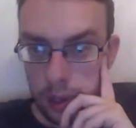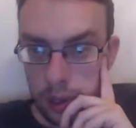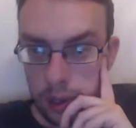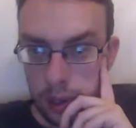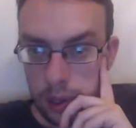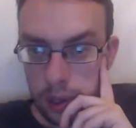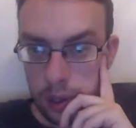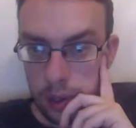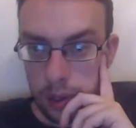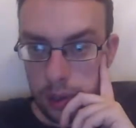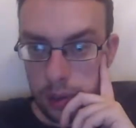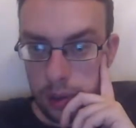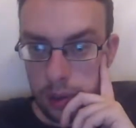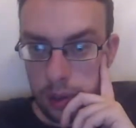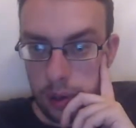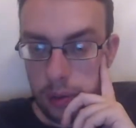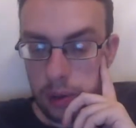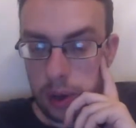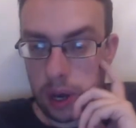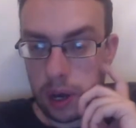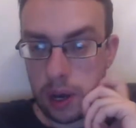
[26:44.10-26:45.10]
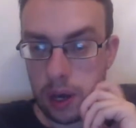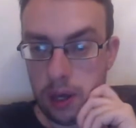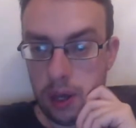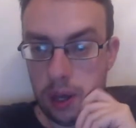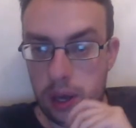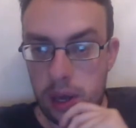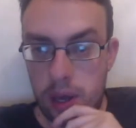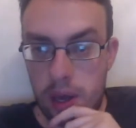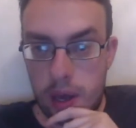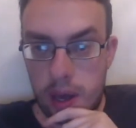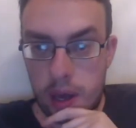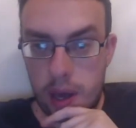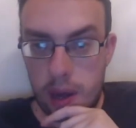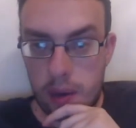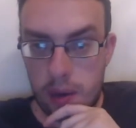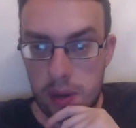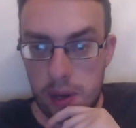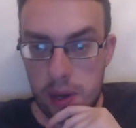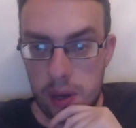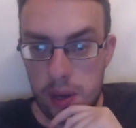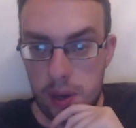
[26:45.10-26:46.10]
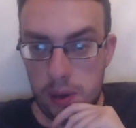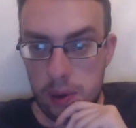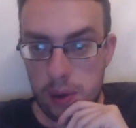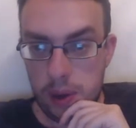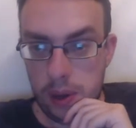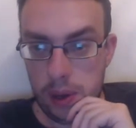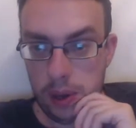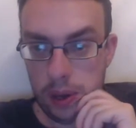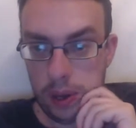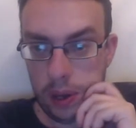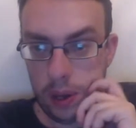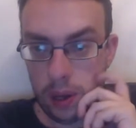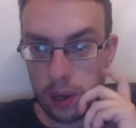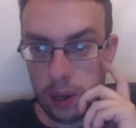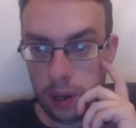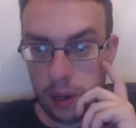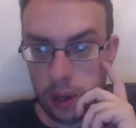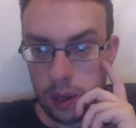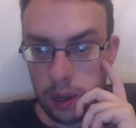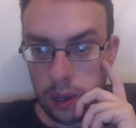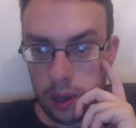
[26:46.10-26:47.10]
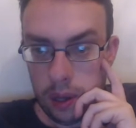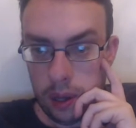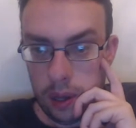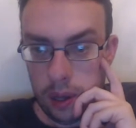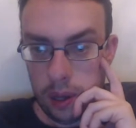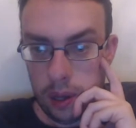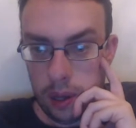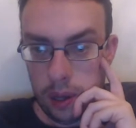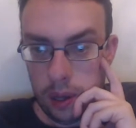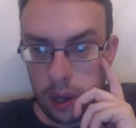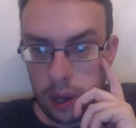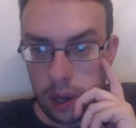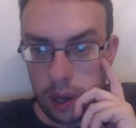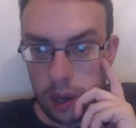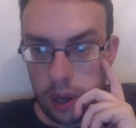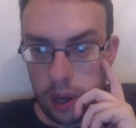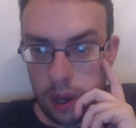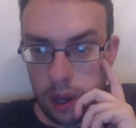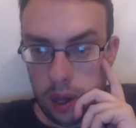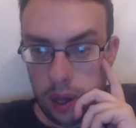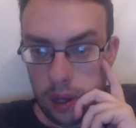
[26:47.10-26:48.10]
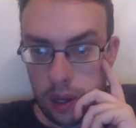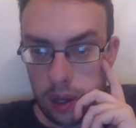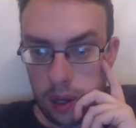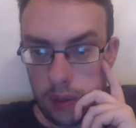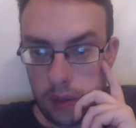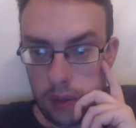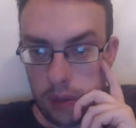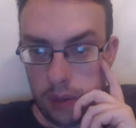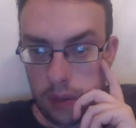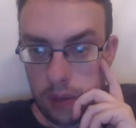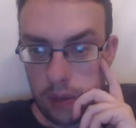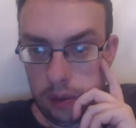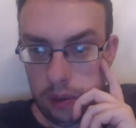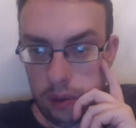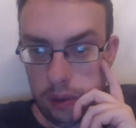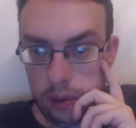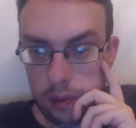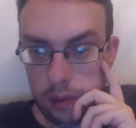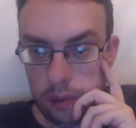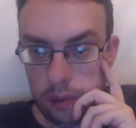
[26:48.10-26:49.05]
Do, do, do. hi Nia, how are you? Uh, do, do,